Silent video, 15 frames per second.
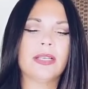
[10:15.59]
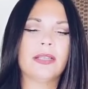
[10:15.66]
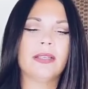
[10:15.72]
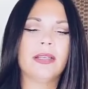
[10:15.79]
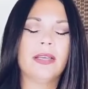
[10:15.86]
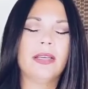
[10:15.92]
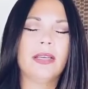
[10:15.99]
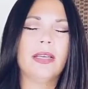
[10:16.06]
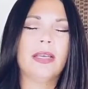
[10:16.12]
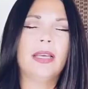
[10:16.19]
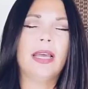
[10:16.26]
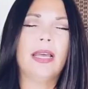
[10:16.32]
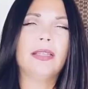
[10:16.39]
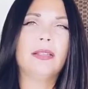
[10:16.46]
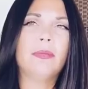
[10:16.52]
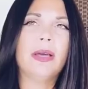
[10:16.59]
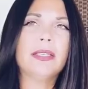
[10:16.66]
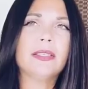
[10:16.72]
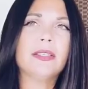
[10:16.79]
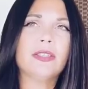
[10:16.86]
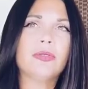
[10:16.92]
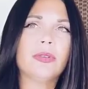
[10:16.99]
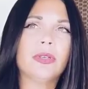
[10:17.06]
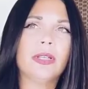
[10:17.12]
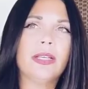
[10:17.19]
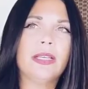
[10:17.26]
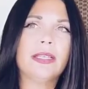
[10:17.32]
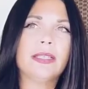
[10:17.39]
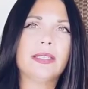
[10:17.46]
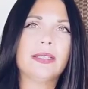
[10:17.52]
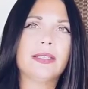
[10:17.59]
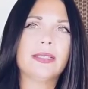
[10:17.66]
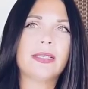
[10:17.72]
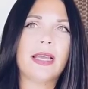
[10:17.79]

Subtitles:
And the message really is